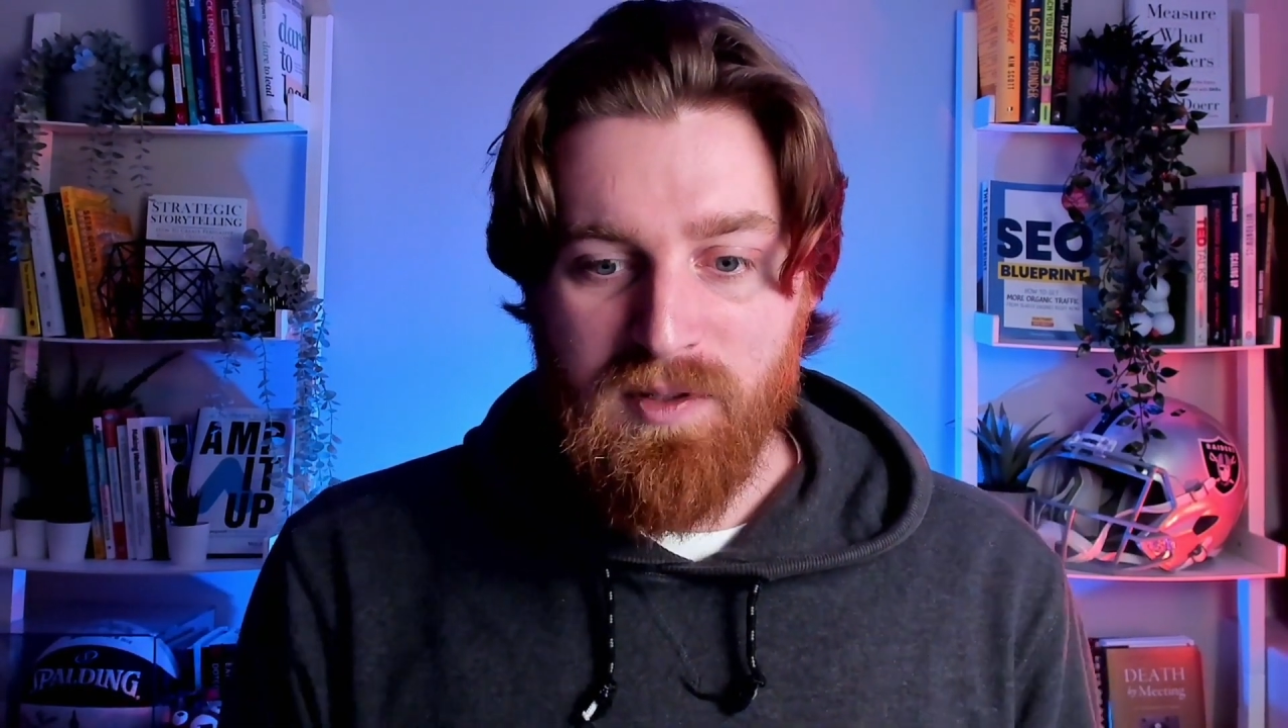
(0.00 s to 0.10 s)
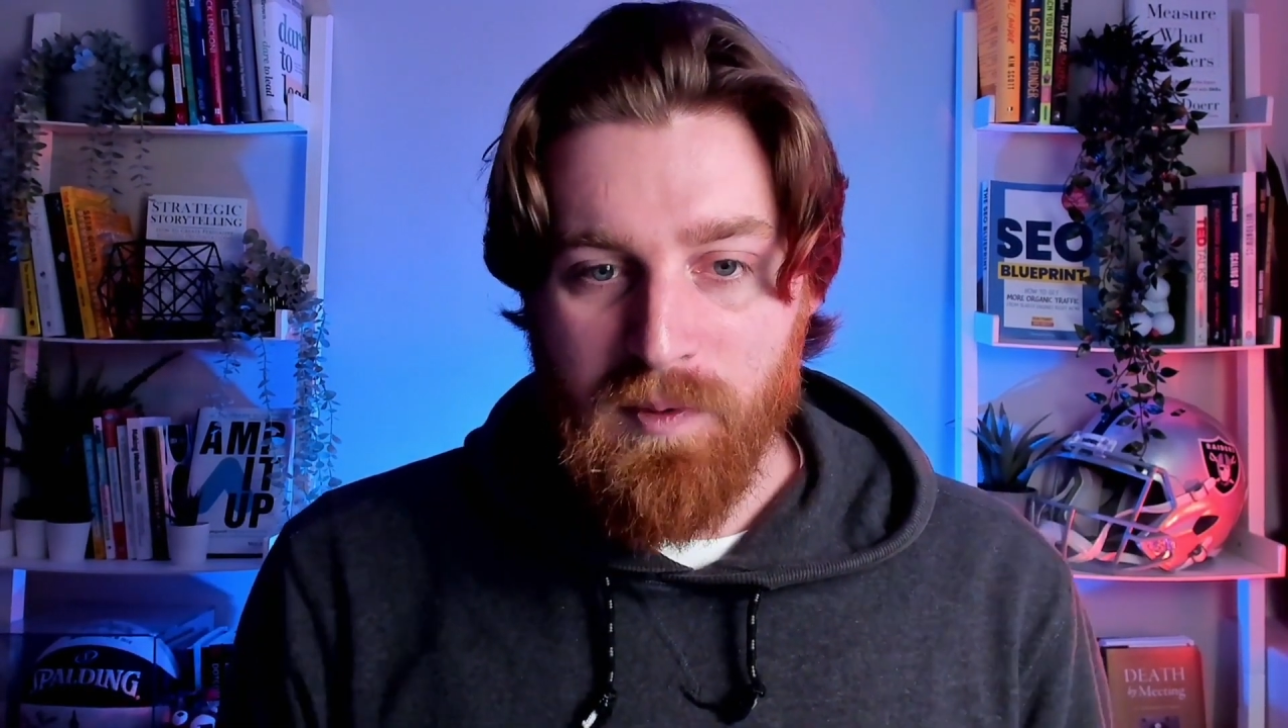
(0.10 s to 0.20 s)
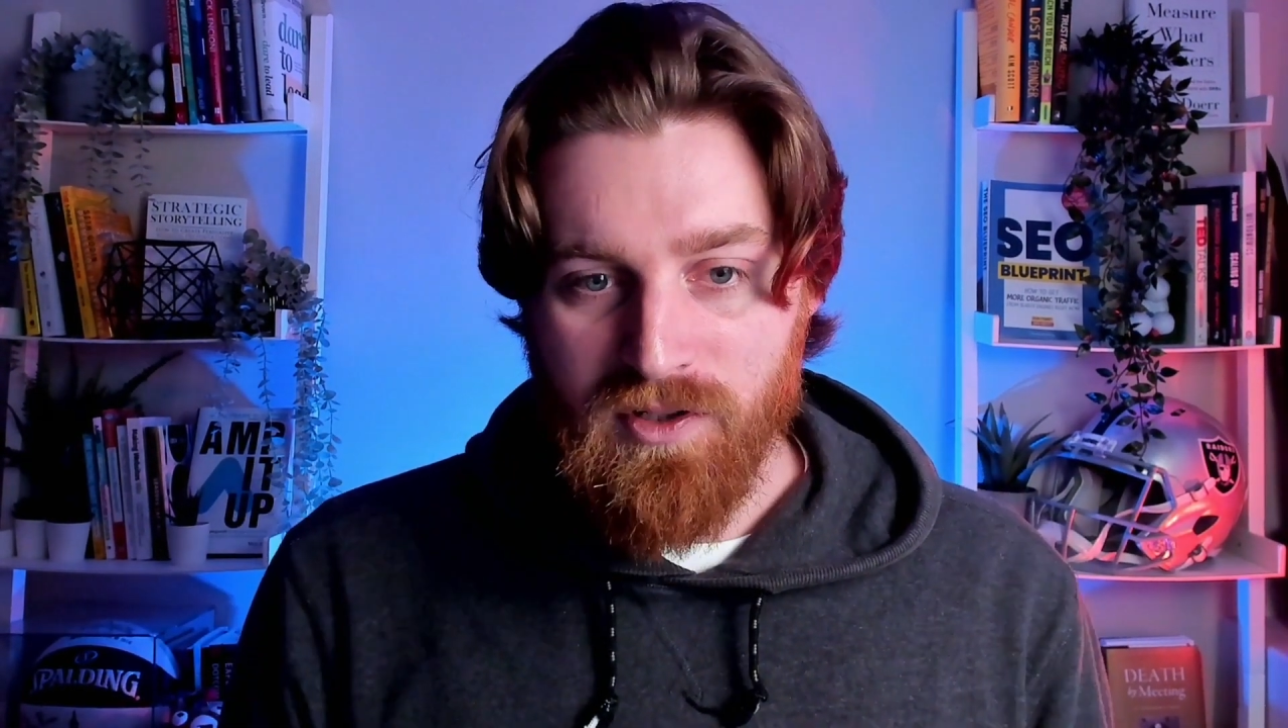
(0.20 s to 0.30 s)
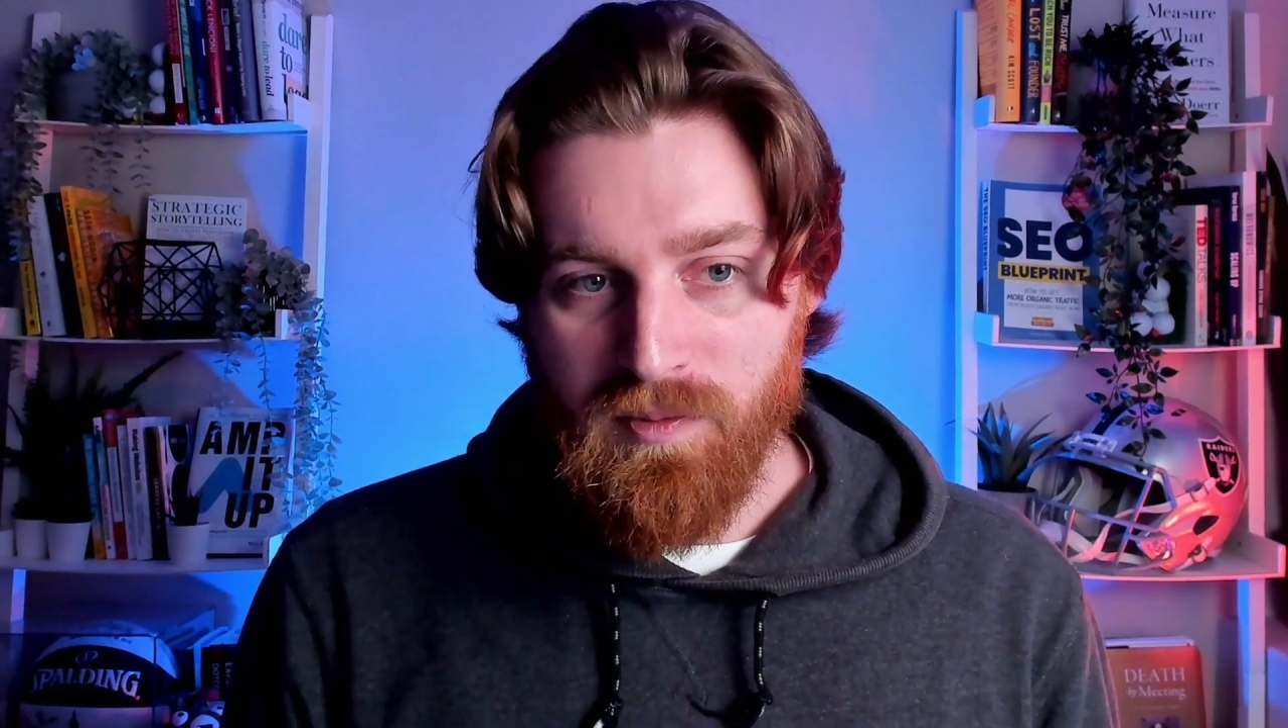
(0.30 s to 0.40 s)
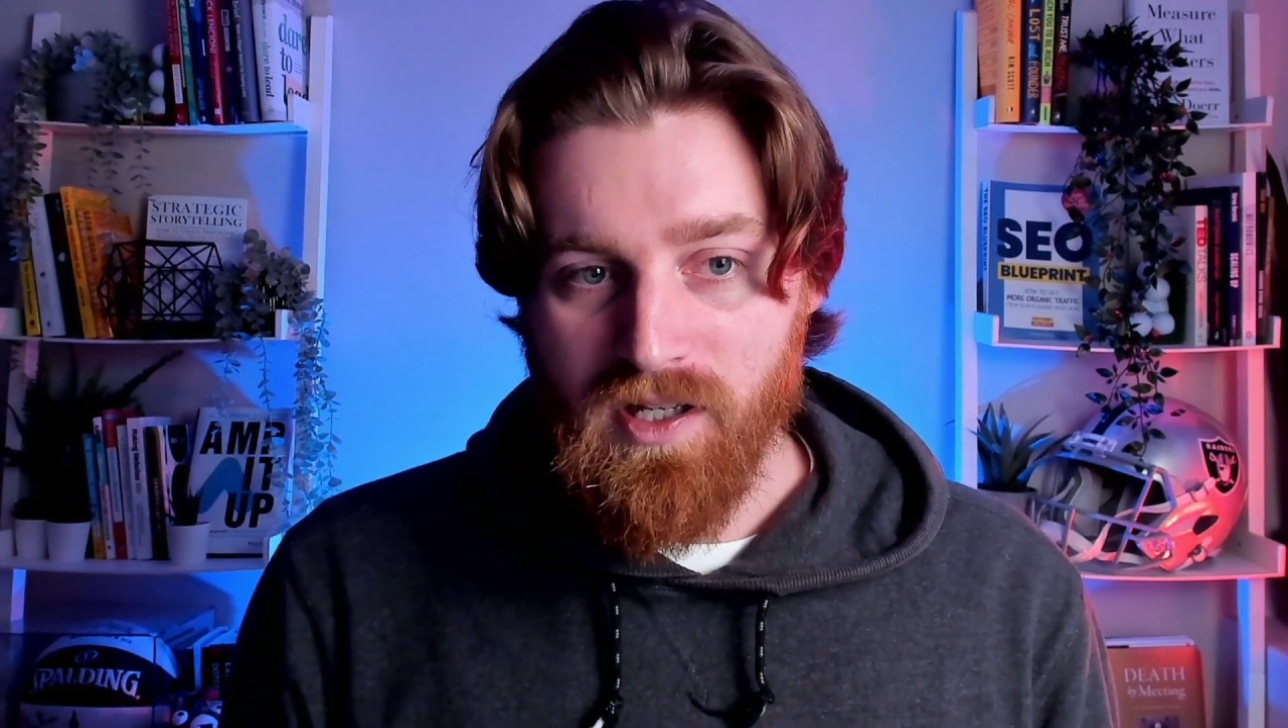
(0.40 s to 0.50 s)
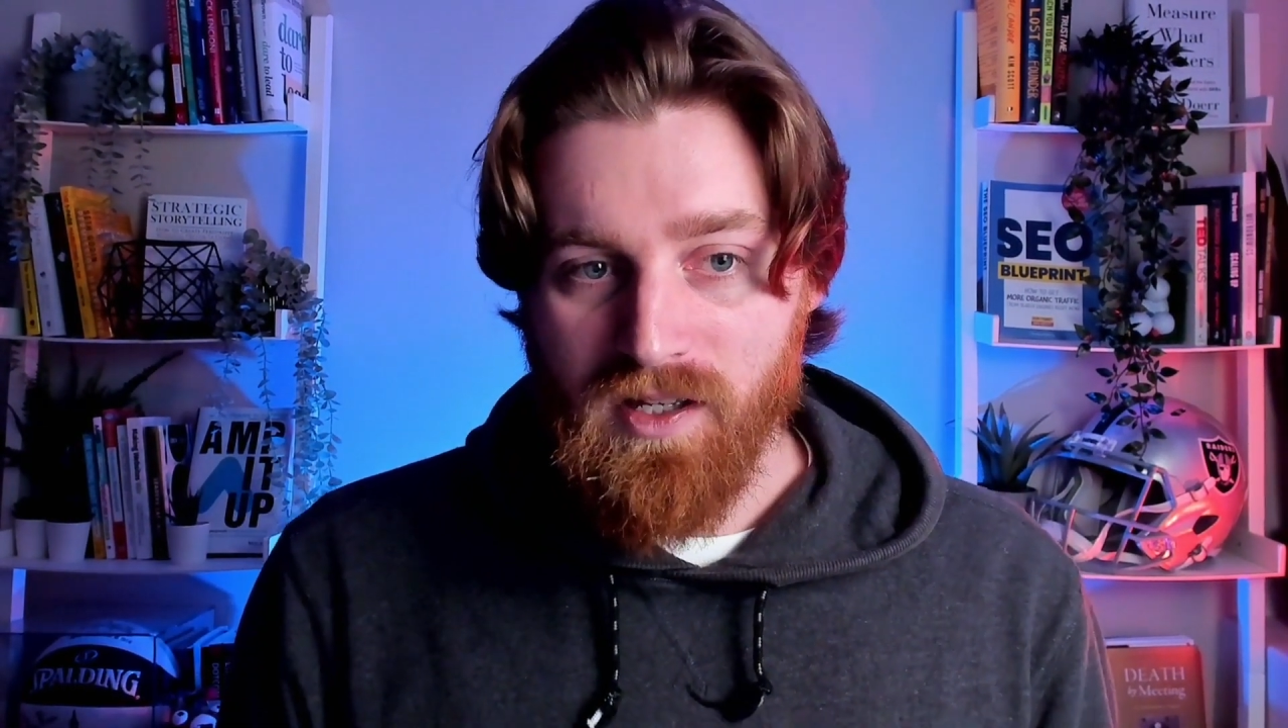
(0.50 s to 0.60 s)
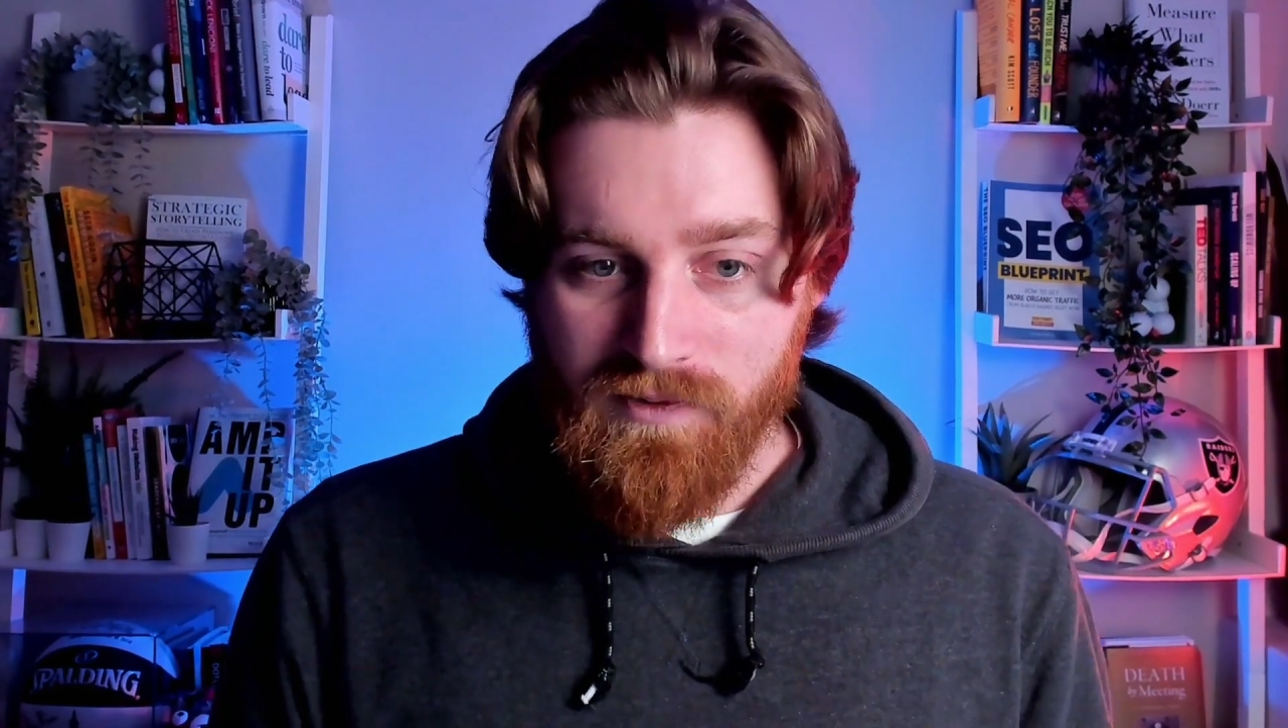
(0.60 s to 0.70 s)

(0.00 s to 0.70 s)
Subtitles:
supposed to be.